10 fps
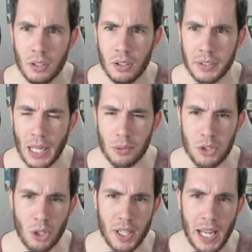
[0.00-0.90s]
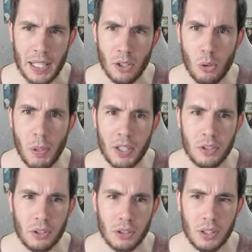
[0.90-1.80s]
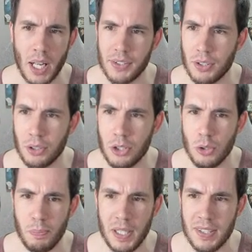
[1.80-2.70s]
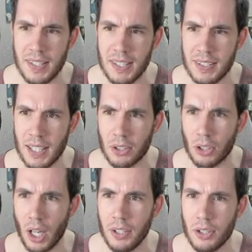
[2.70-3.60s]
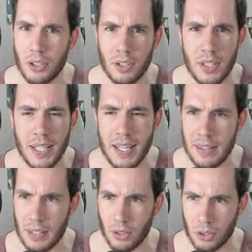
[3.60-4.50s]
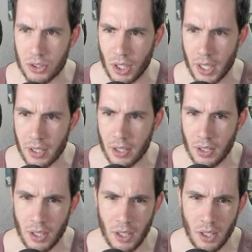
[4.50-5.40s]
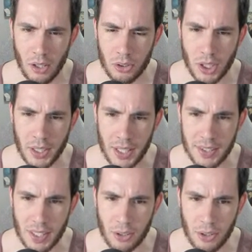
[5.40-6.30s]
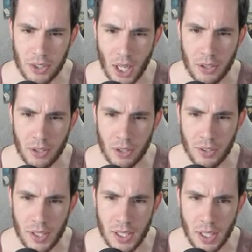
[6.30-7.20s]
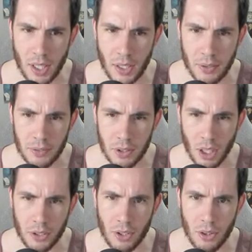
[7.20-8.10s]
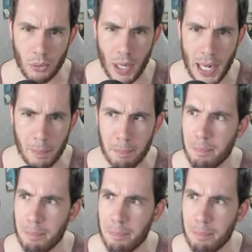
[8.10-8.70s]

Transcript: Fair Counter Strike warning. Halo bundle has a little UPC sticker underneath. It looks like eighty dollars. Looks like that sticker is under the uh, under the wrap.